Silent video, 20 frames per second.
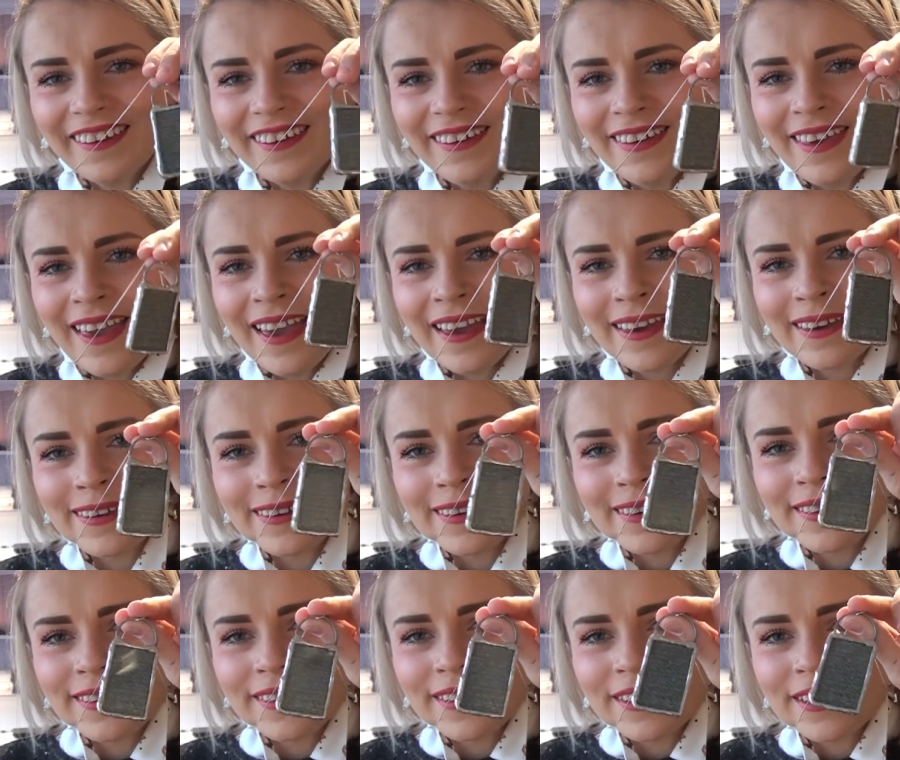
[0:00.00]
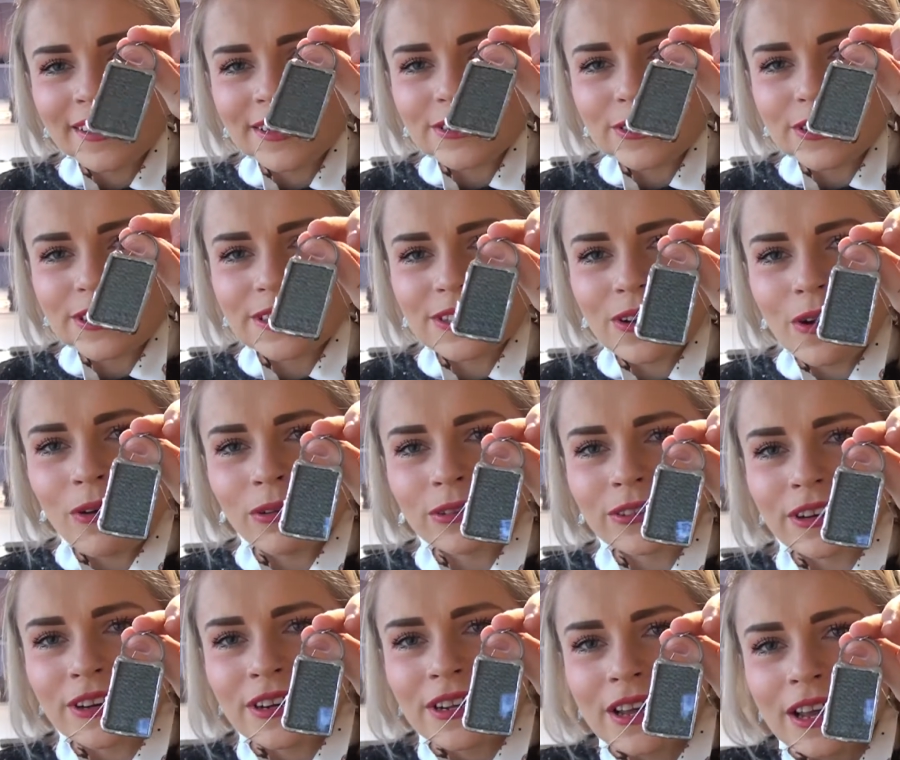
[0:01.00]
Yeah. So it's
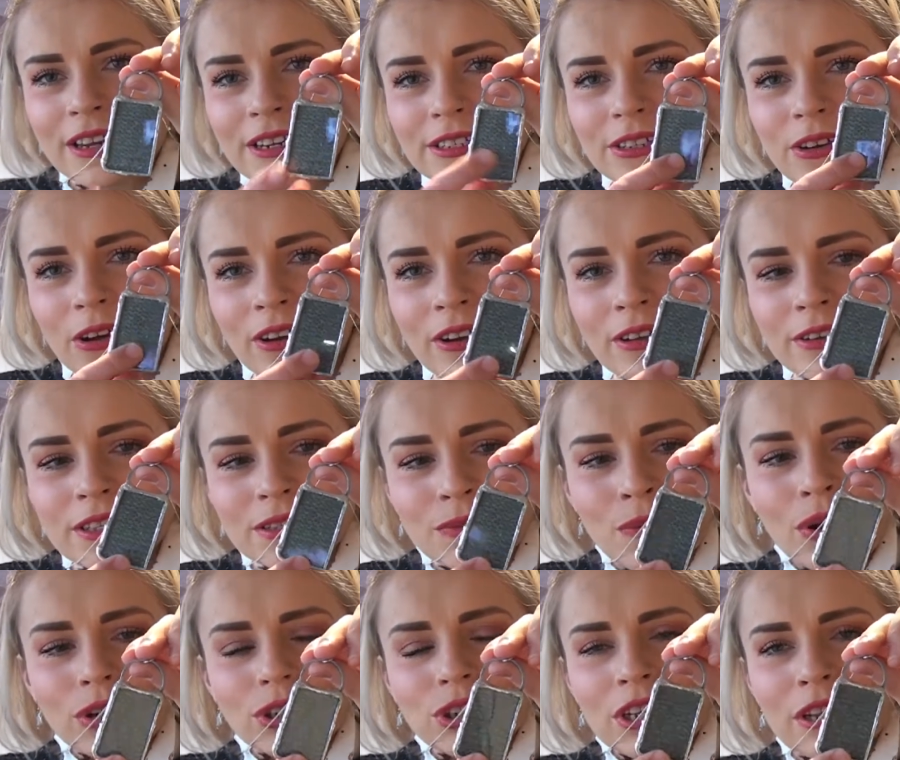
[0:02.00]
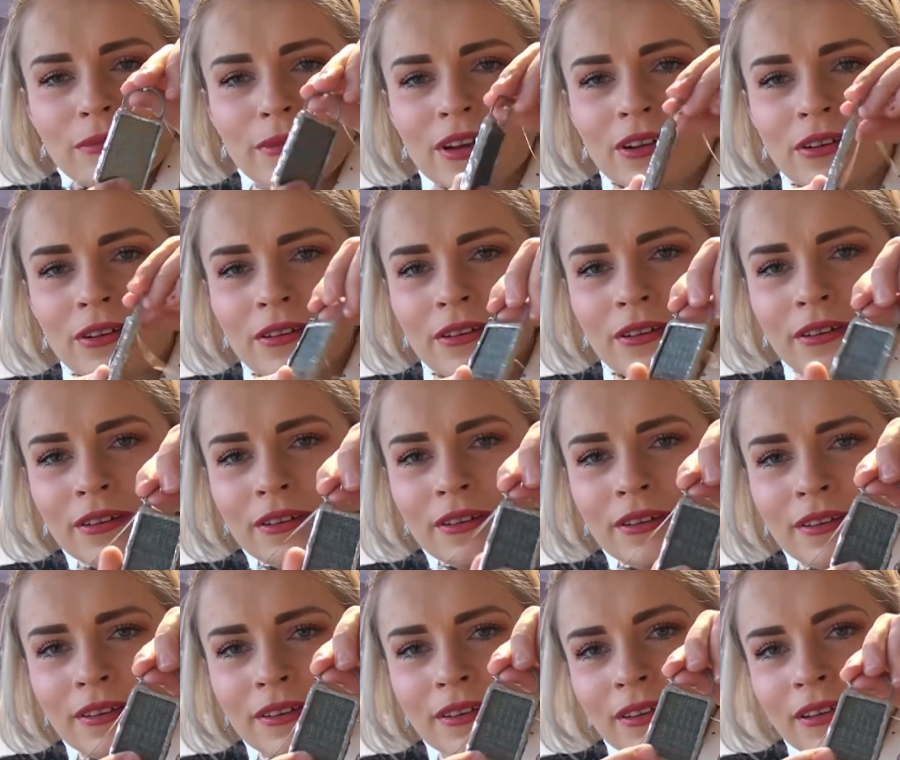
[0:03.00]
soldered and it's got a little swatch in the middle.
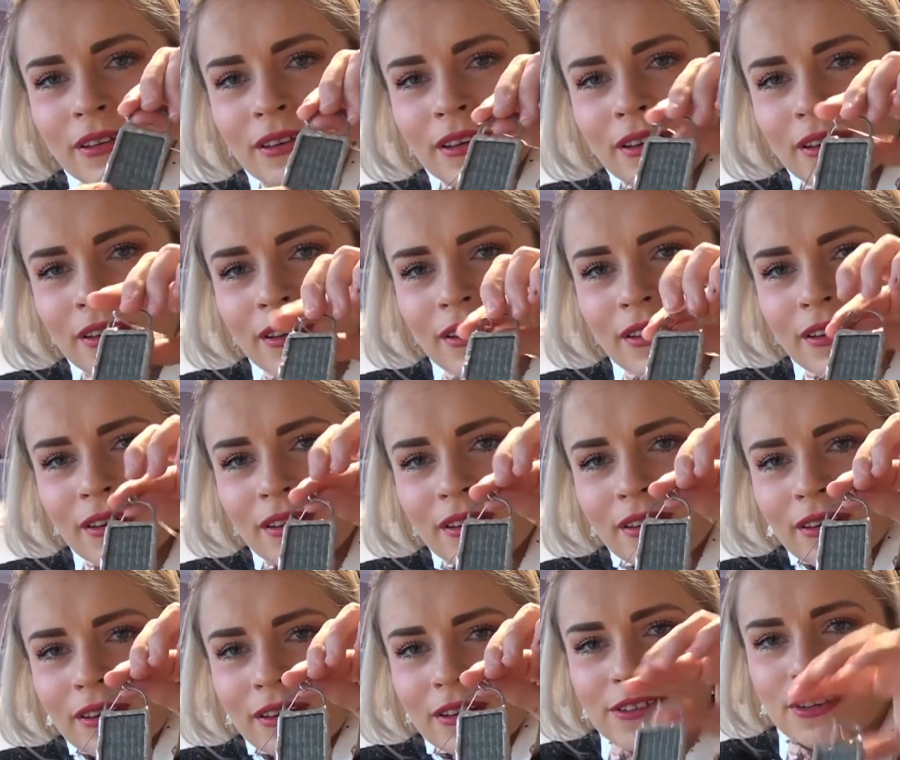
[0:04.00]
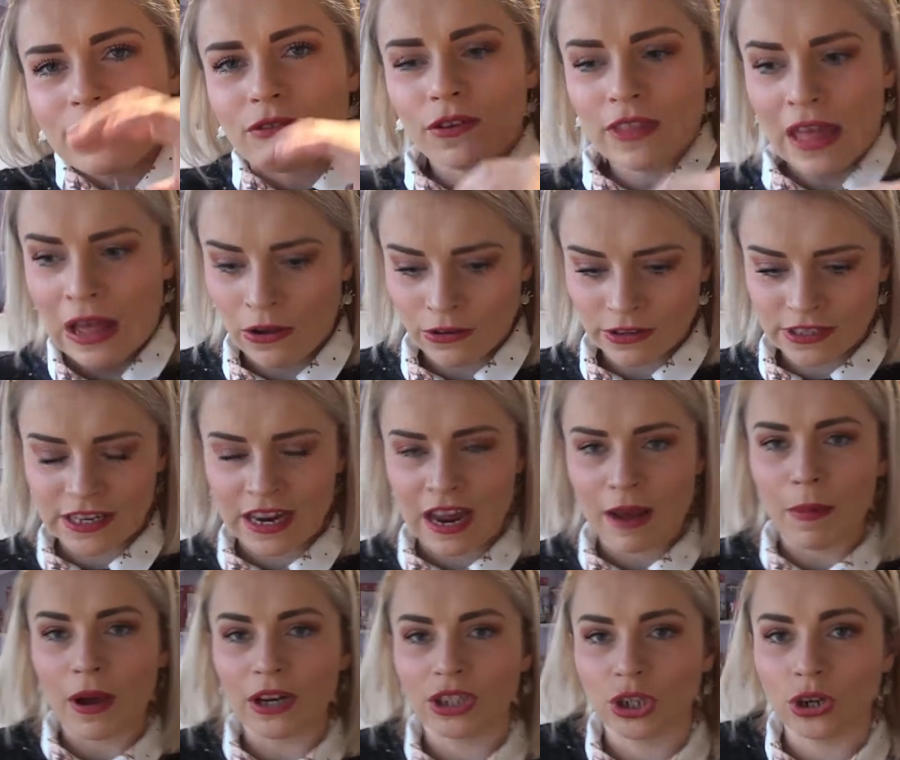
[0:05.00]
So I've got that on today.
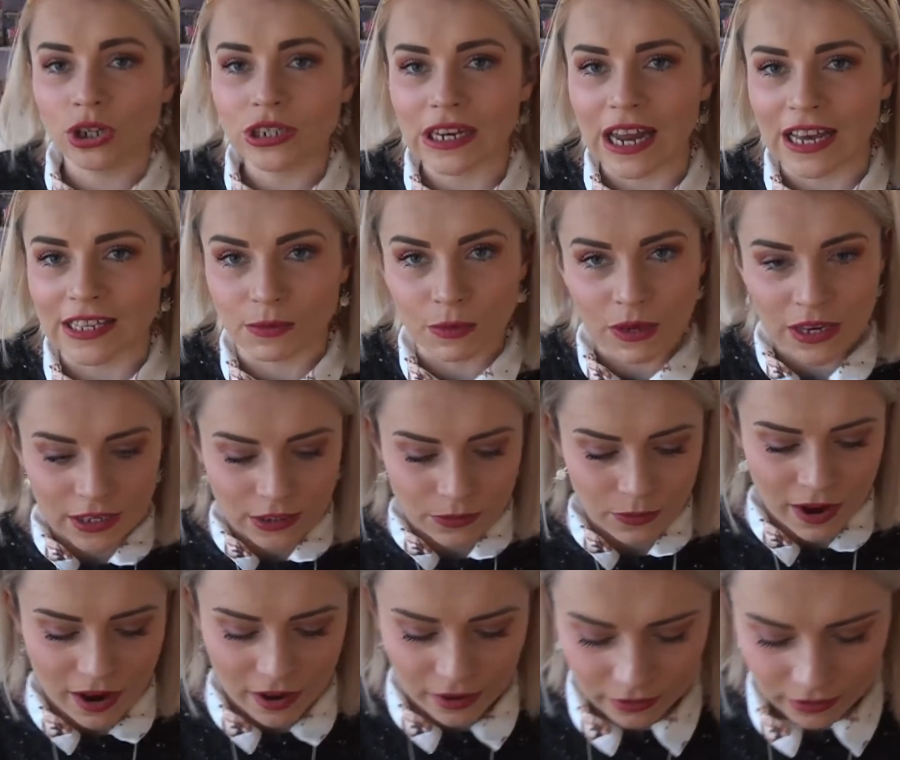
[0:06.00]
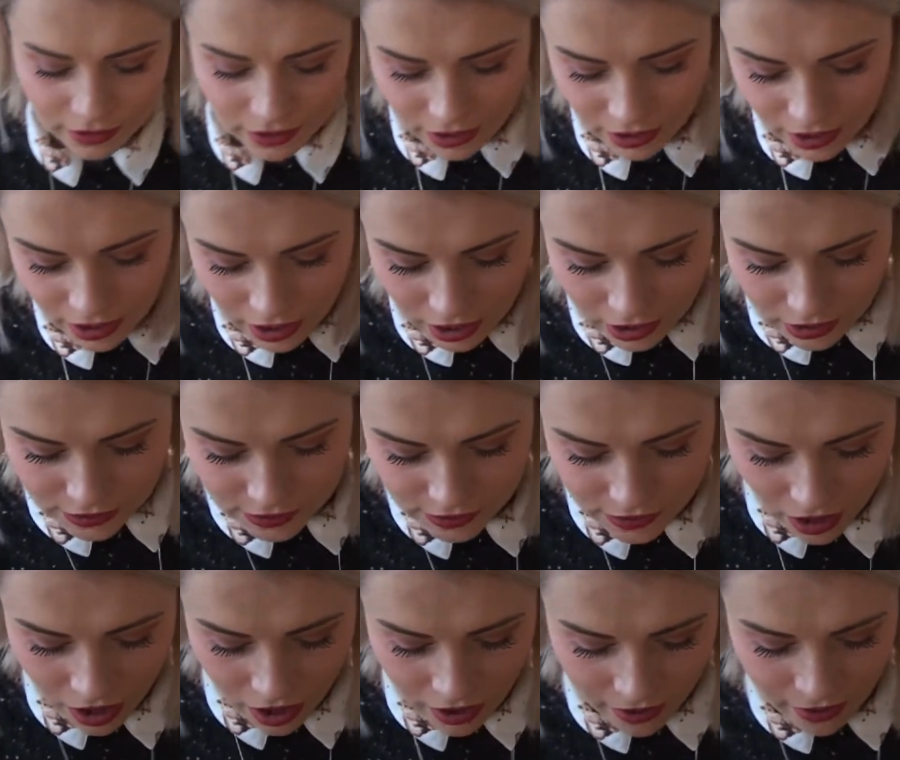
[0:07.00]
But I showed it last week as well.
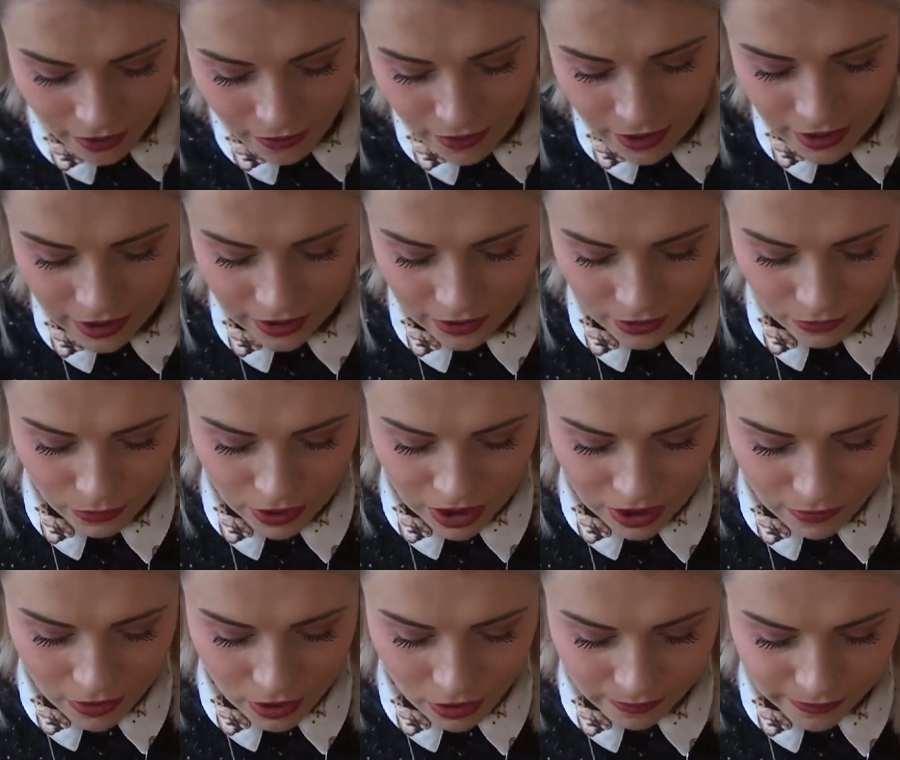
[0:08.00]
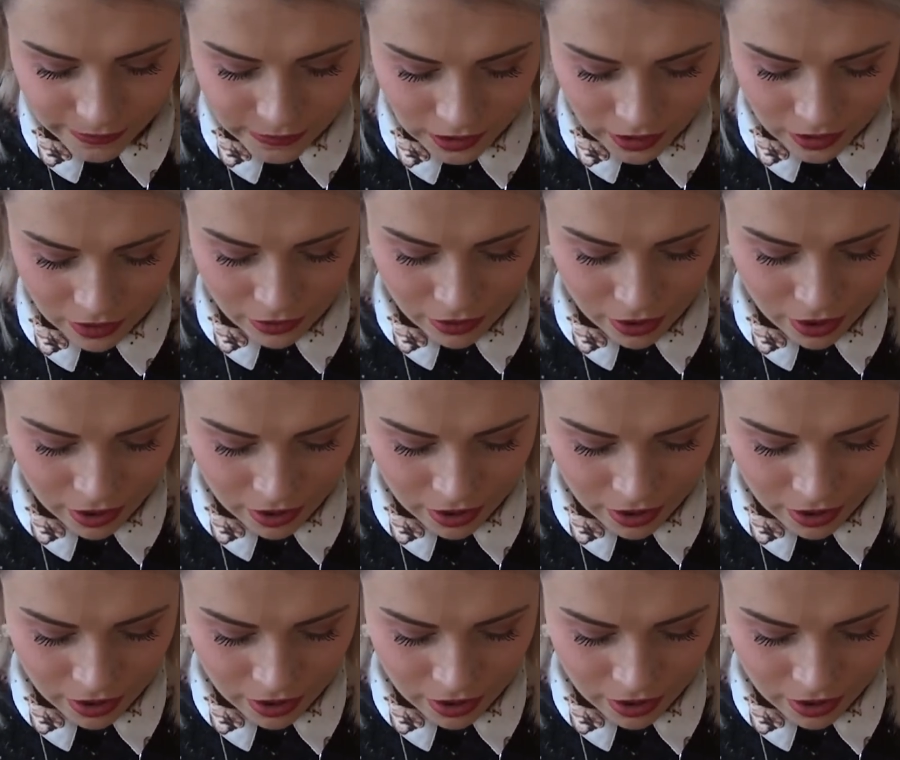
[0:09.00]
So, where are we up to?